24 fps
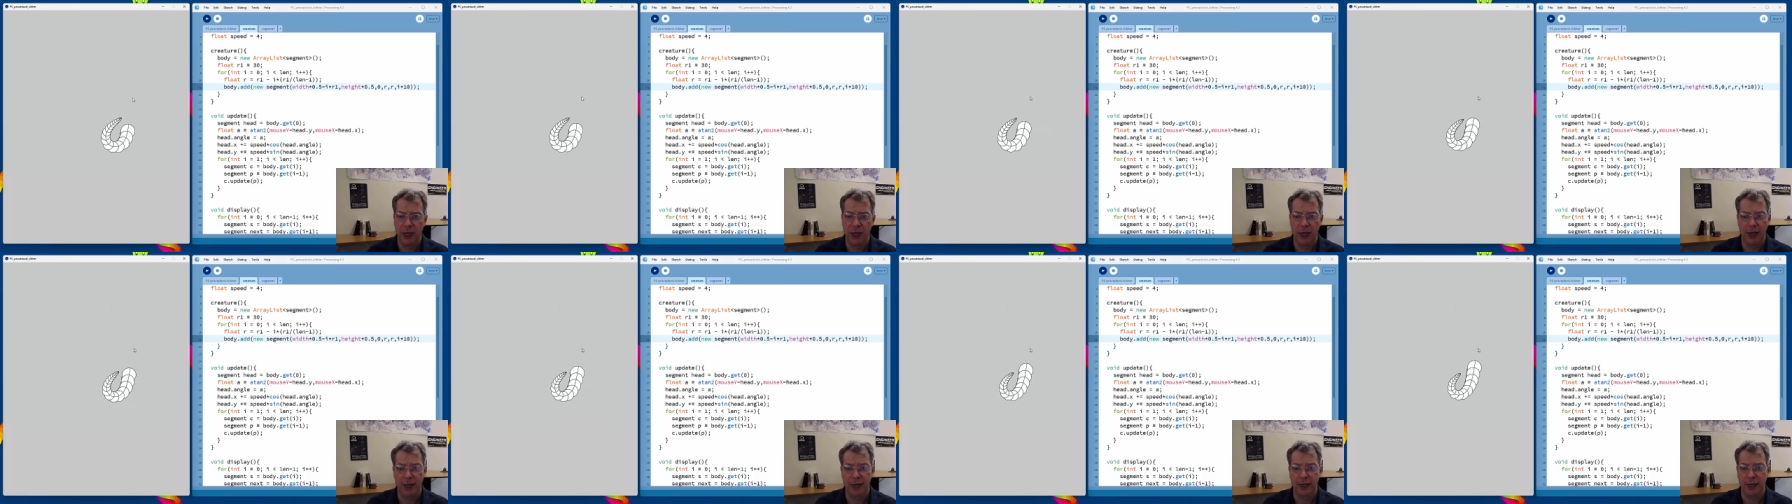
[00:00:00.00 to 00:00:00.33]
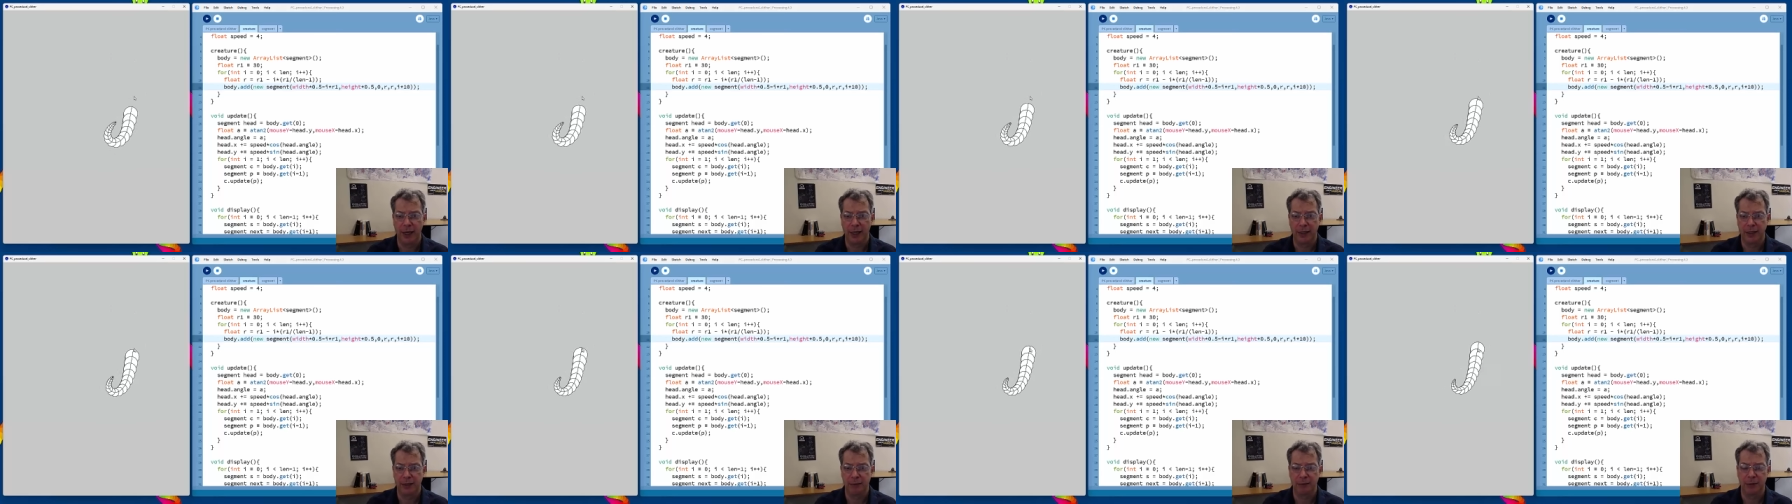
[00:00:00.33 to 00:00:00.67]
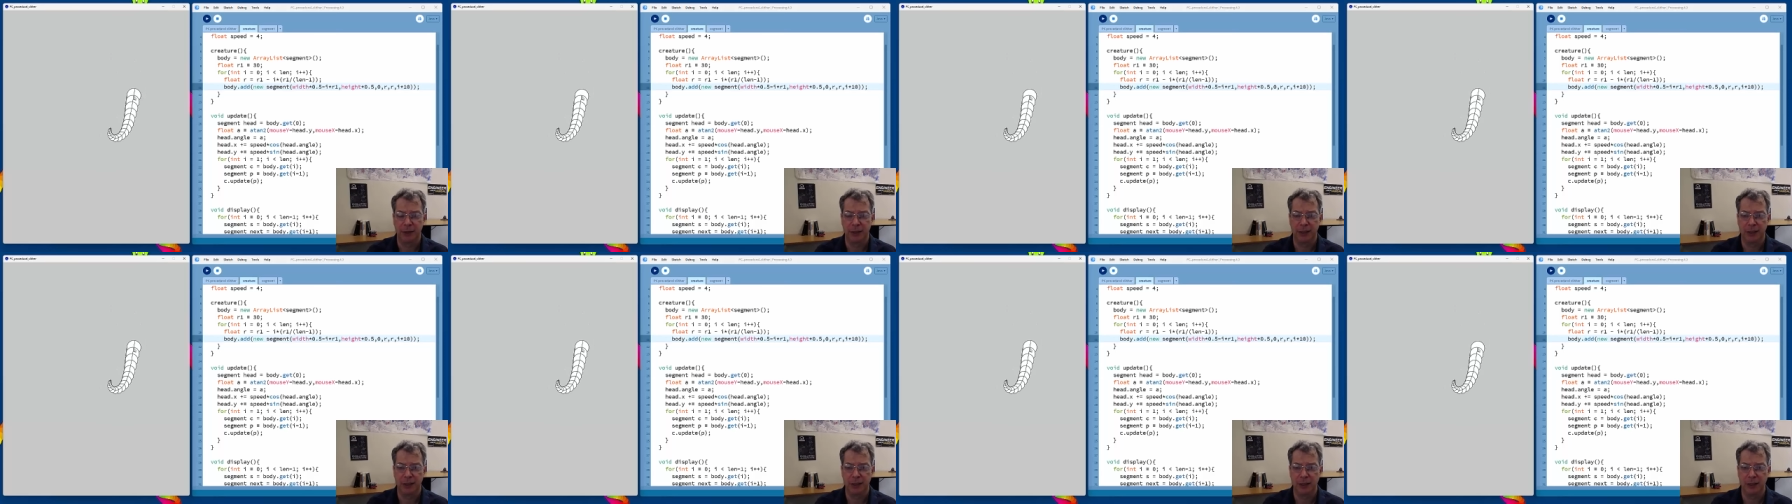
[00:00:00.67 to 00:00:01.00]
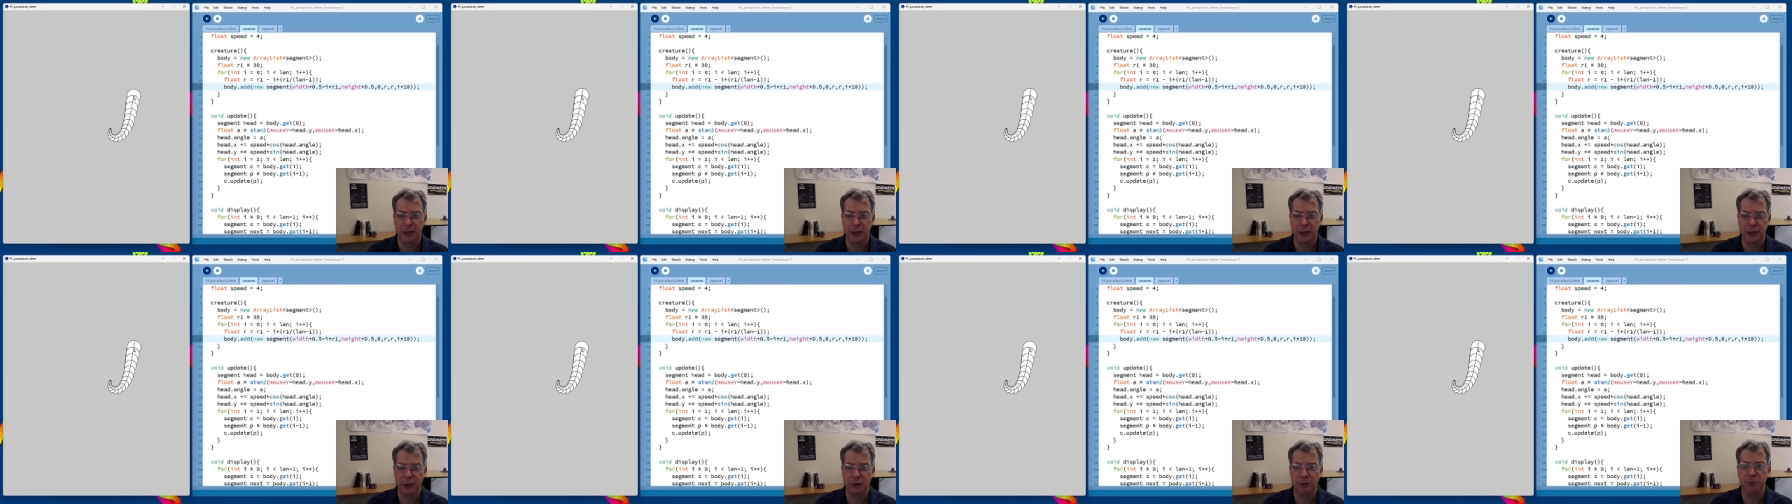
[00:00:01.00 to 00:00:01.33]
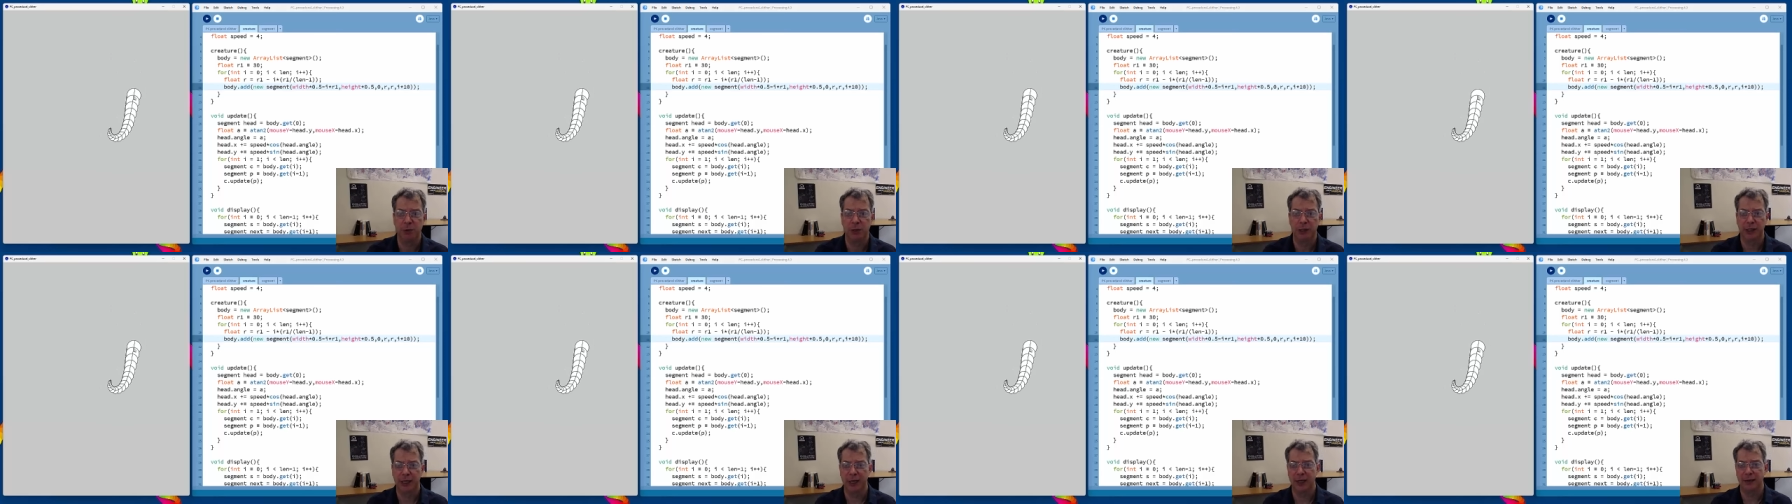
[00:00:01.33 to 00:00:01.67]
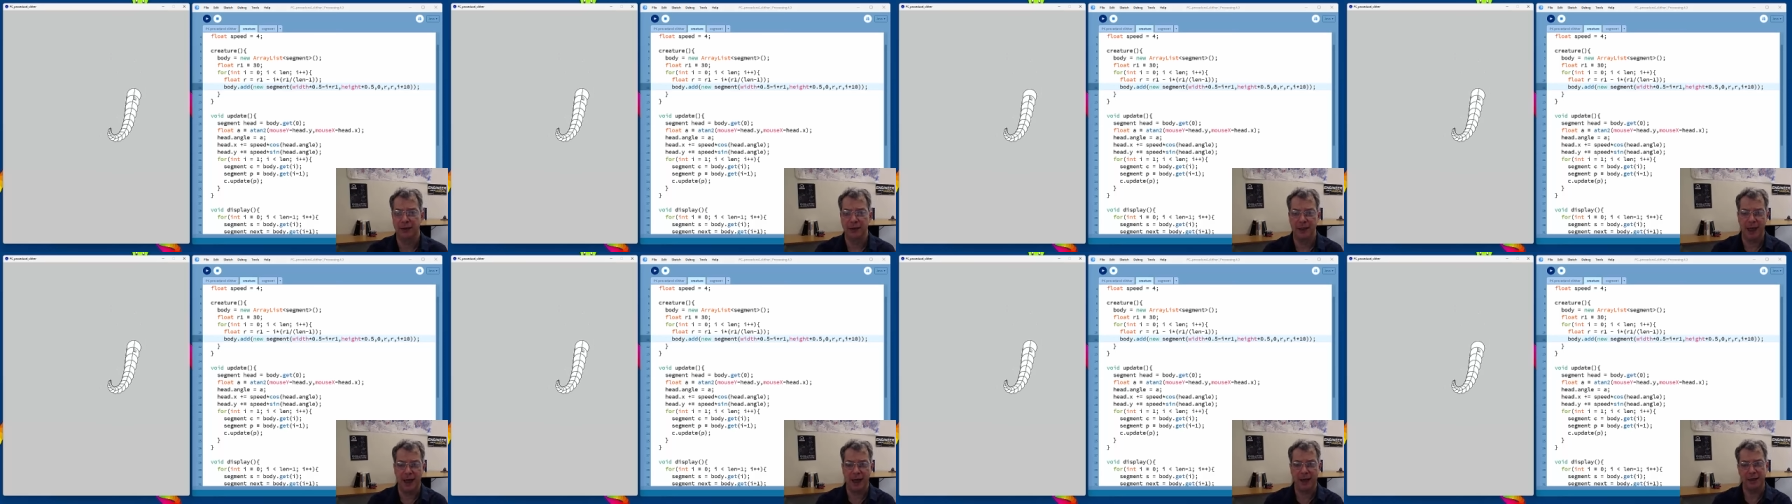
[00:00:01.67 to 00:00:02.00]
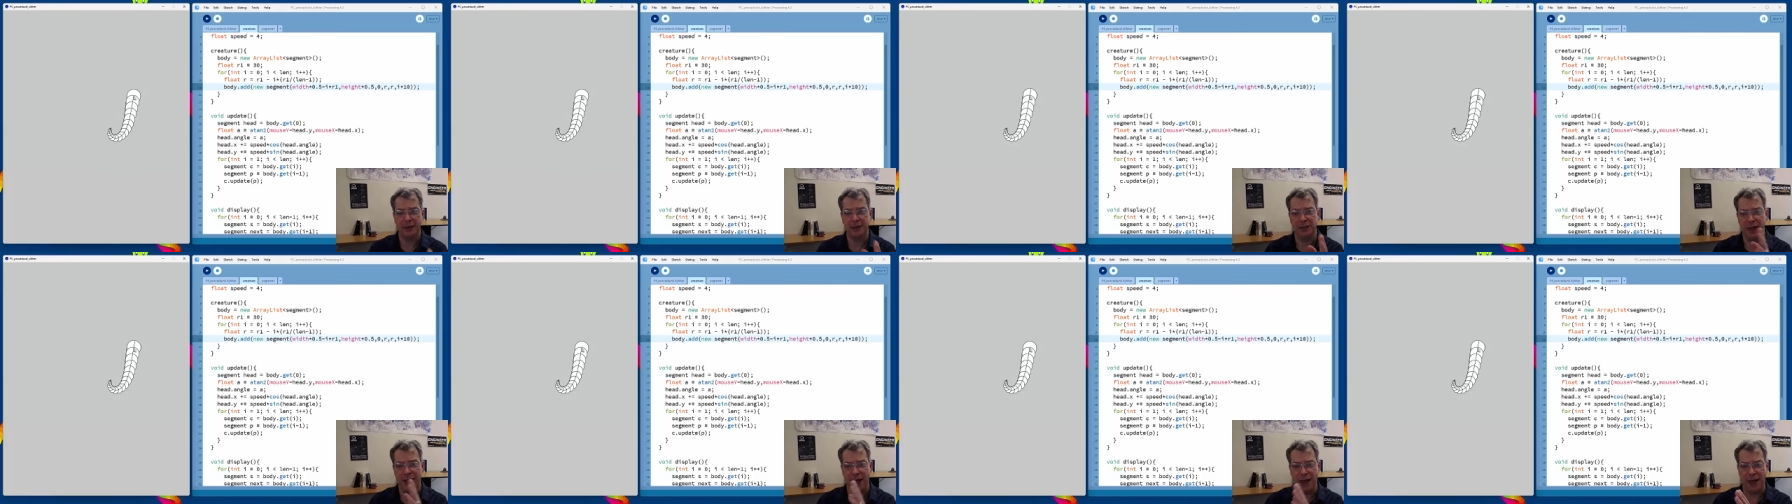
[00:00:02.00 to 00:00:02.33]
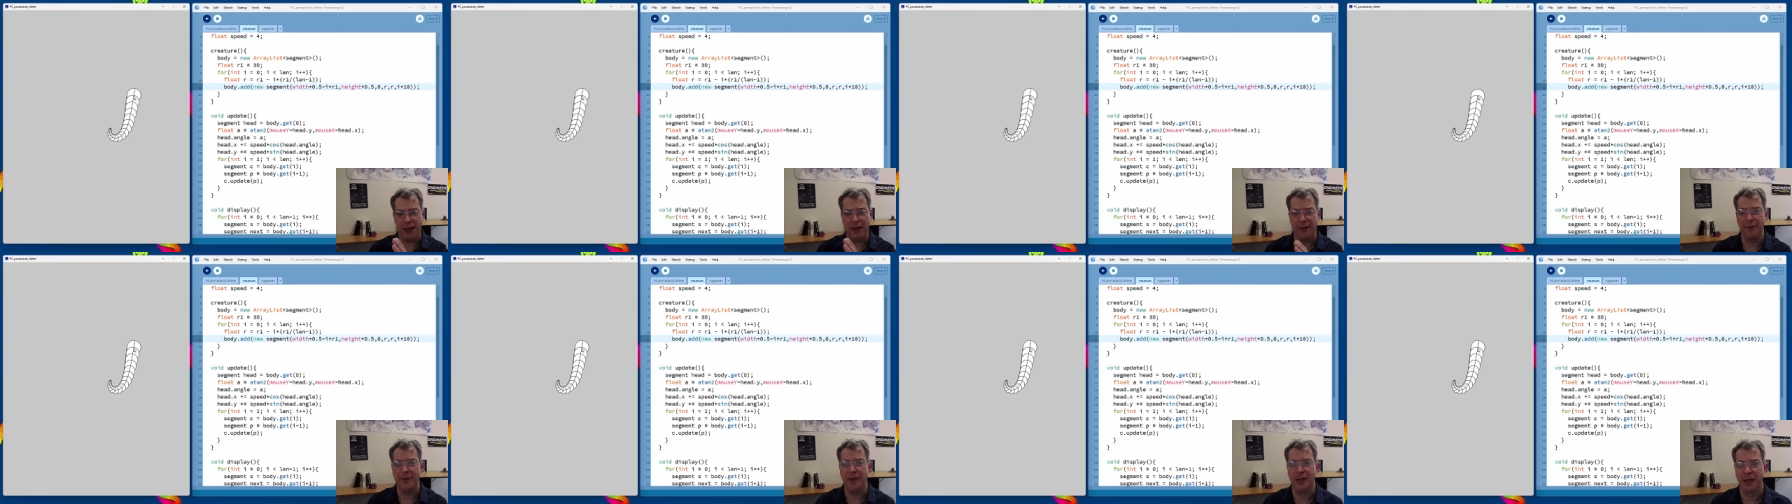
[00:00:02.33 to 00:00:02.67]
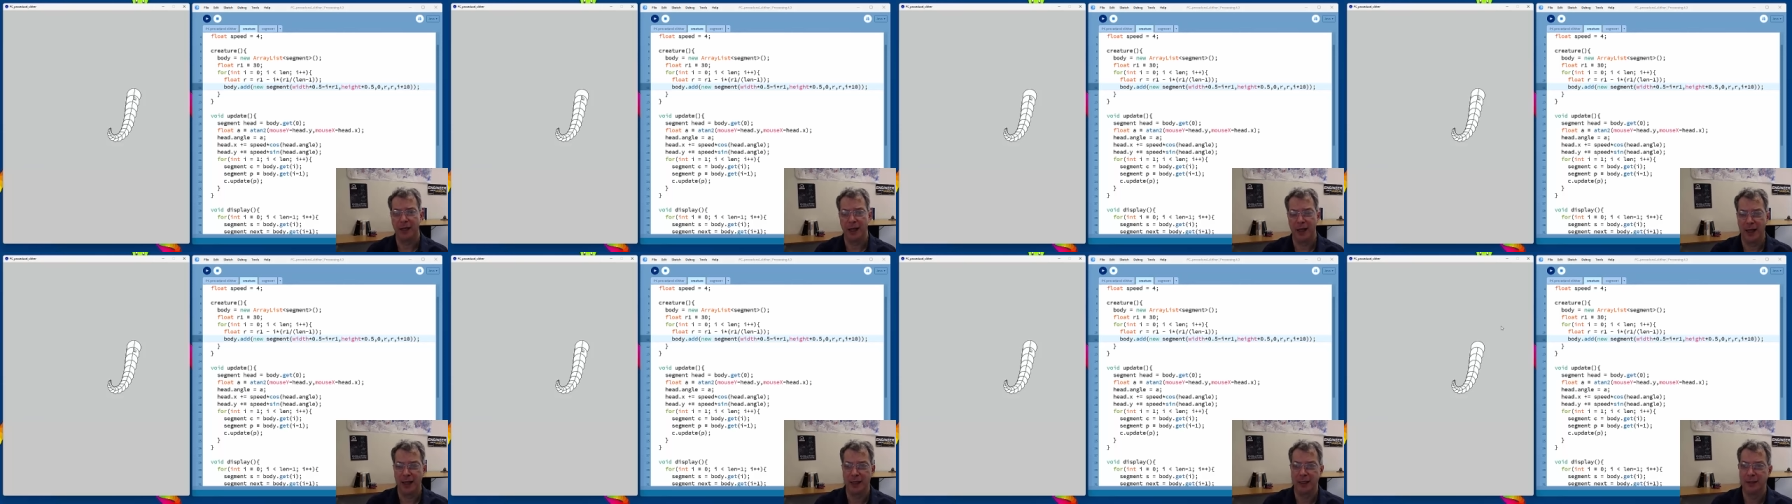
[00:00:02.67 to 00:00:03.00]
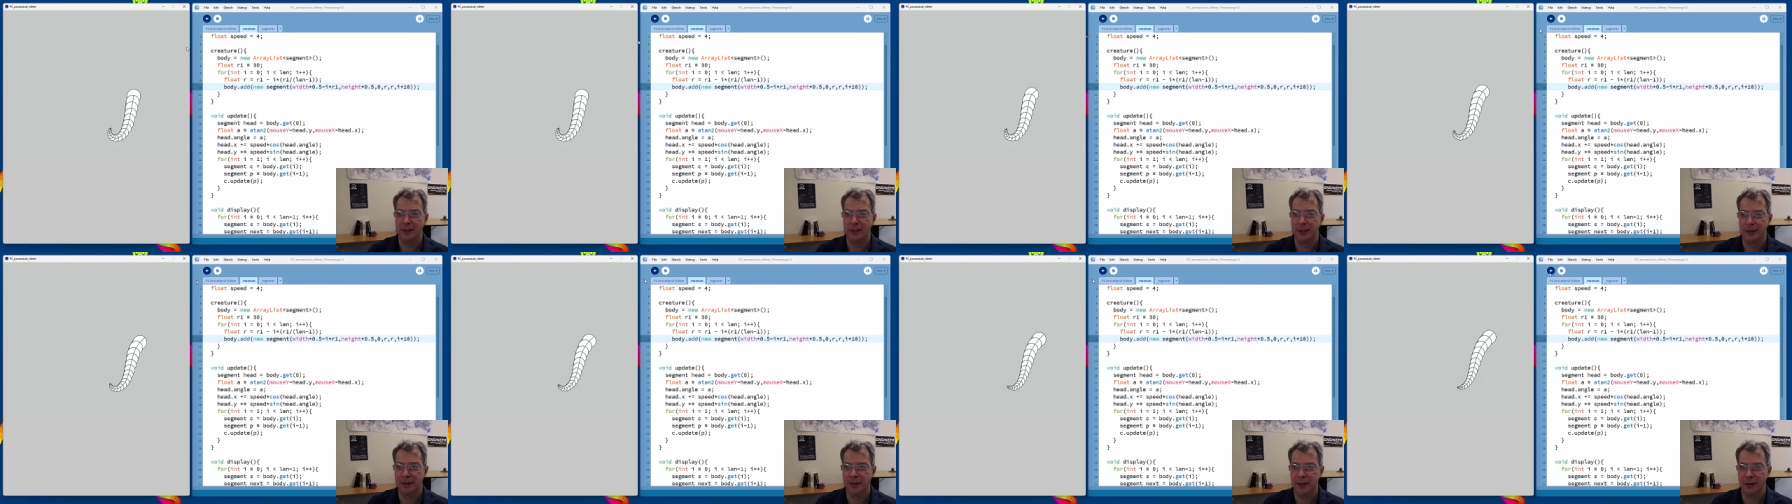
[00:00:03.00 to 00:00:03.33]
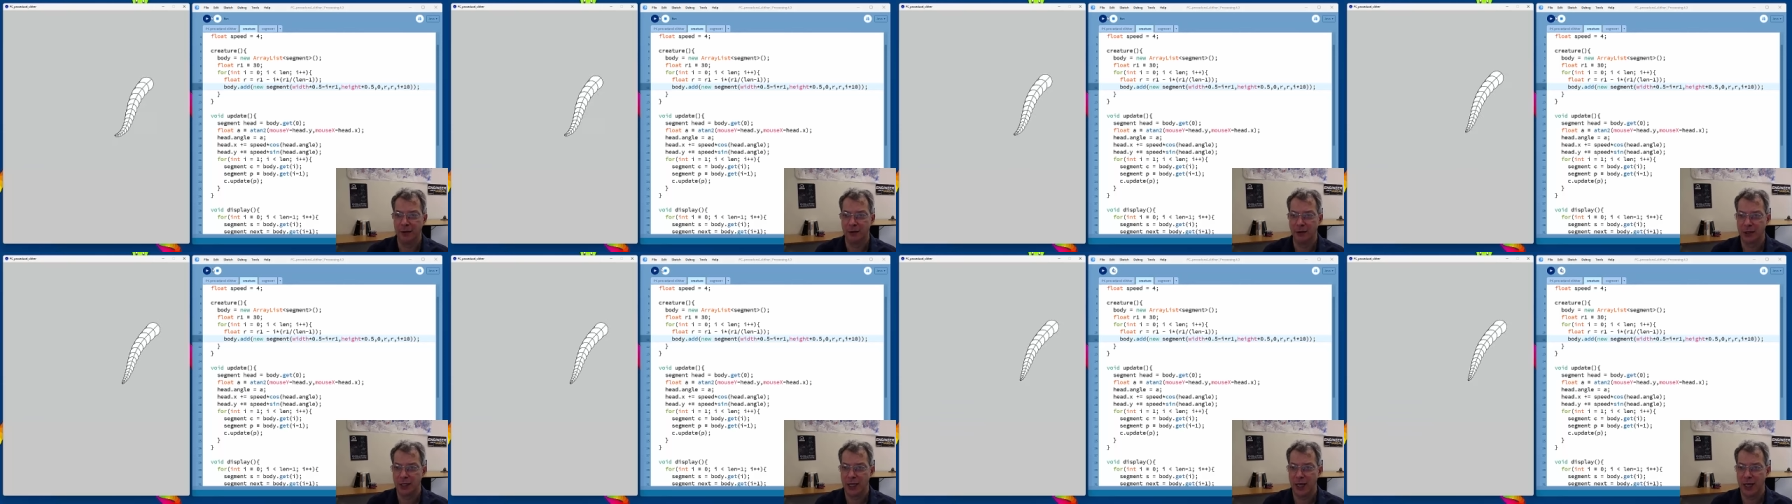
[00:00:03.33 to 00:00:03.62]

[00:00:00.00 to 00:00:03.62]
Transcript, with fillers: And I simply need to duplicate that to add the line to the other